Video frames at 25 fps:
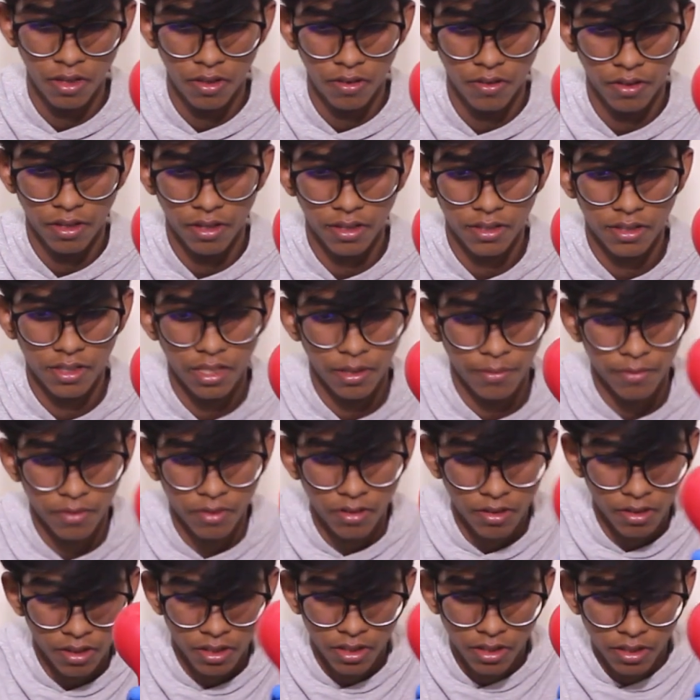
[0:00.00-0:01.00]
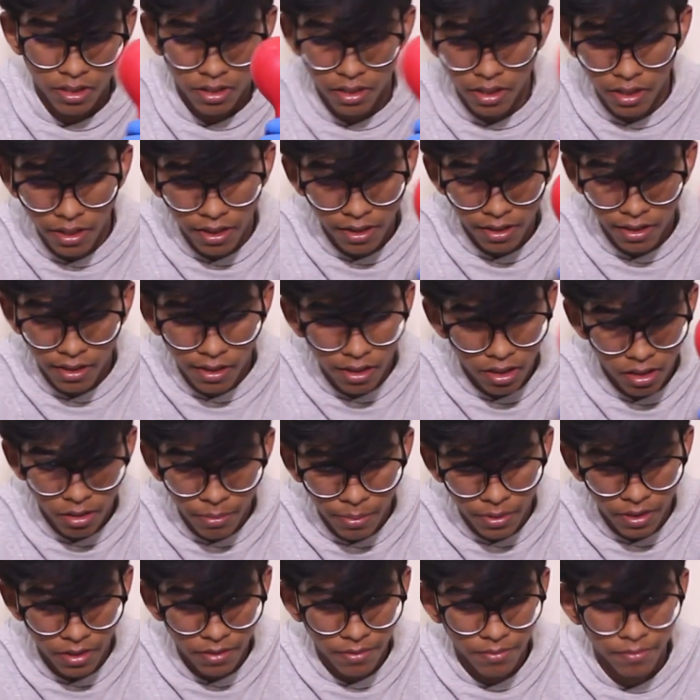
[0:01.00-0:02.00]
You can see I'm just gonna shake it a little
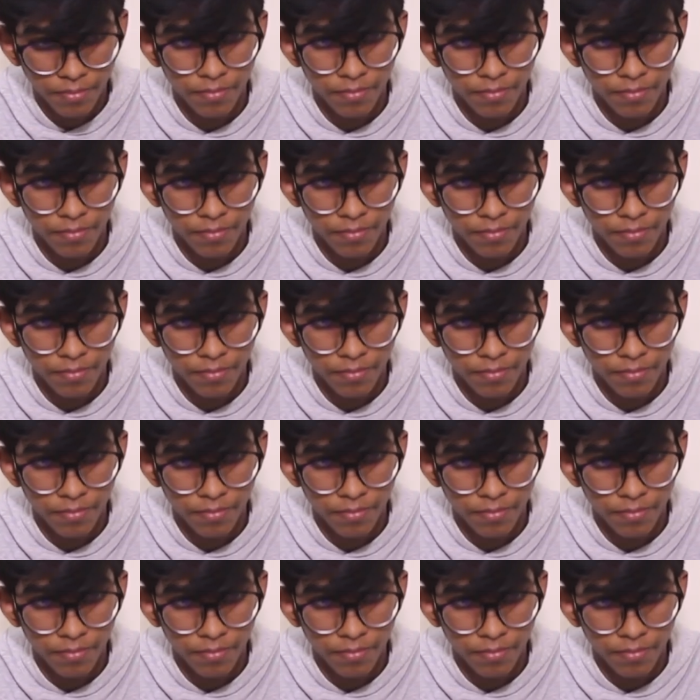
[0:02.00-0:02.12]
bit.